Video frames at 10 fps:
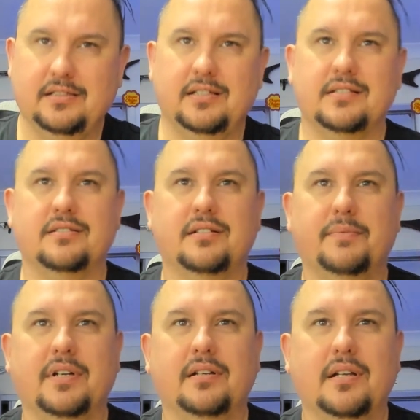It's not
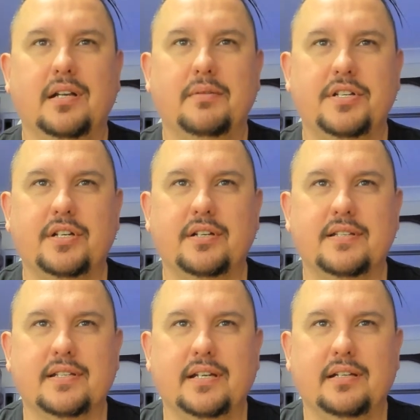coming out. But you can
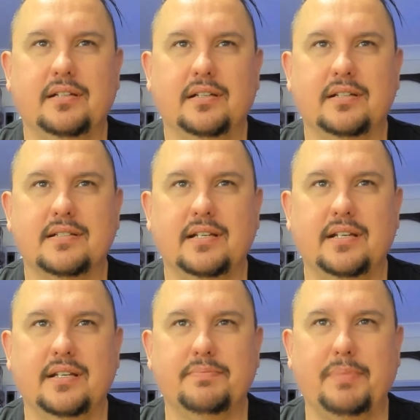see
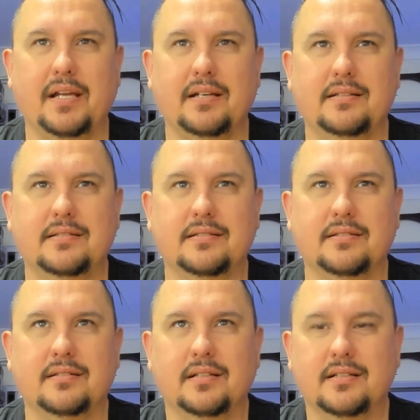these
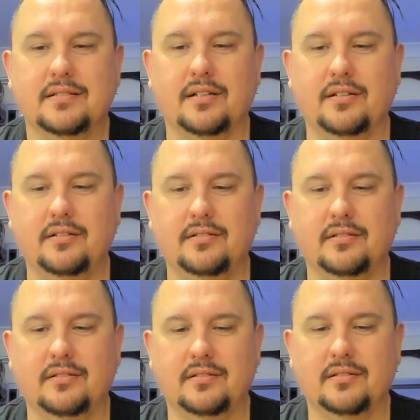pegs. So
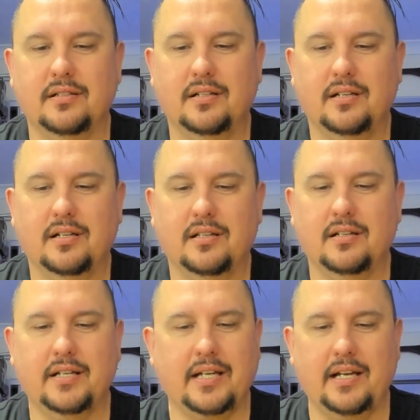
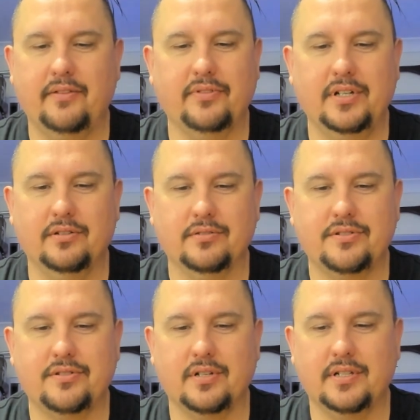like every oar
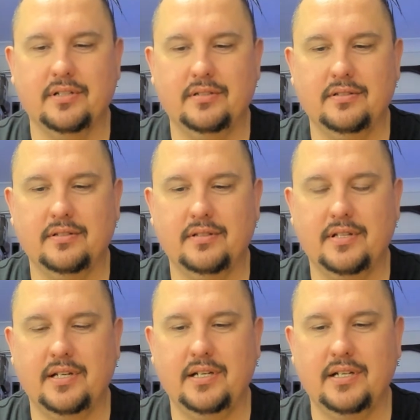striker,
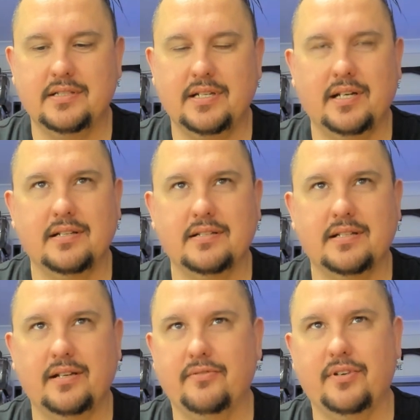the antennas
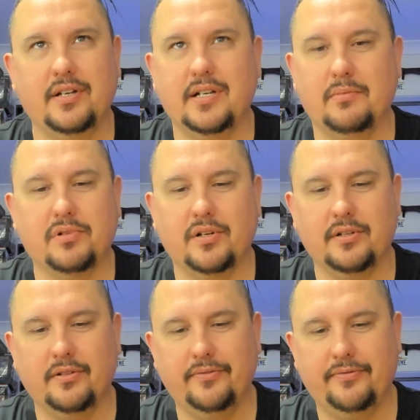have no doubt
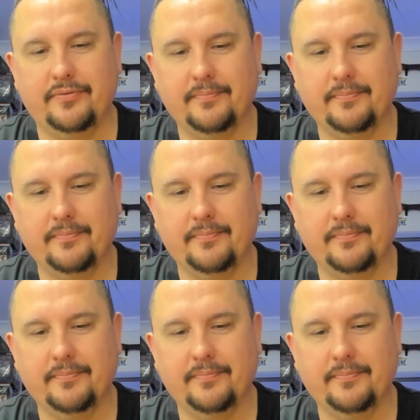broken off.